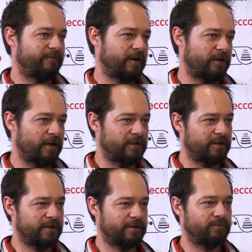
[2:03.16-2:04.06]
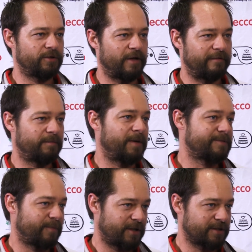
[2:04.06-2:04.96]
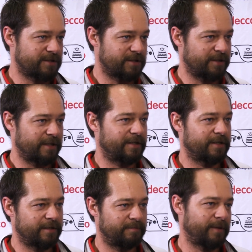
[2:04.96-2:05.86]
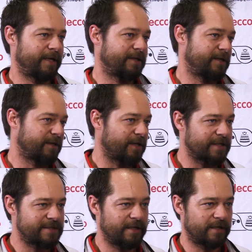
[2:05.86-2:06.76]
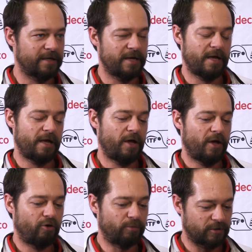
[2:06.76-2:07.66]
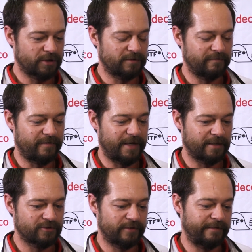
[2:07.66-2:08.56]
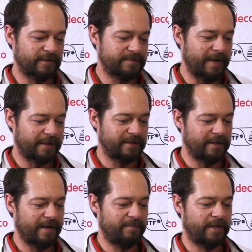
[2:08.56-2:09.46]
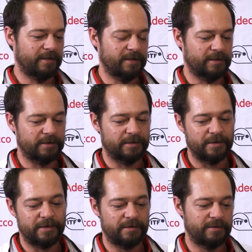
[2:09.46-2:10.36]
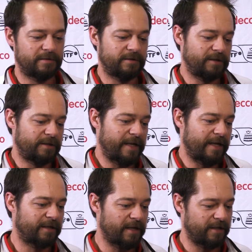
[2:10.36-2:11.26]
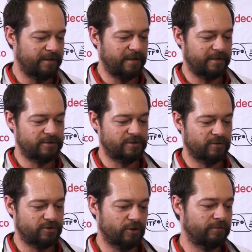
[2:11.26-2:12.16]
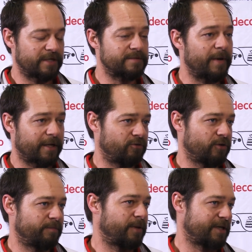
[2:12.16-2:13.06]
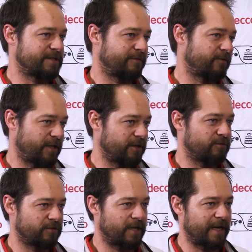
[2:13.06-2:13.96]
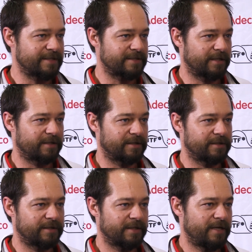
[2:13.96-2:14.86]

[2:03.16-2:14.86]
found out that we don't have the best players that played last year, who brought us to the final, so they were expecting them, and in the end they sort of showed respect to the players that were here, to the guys that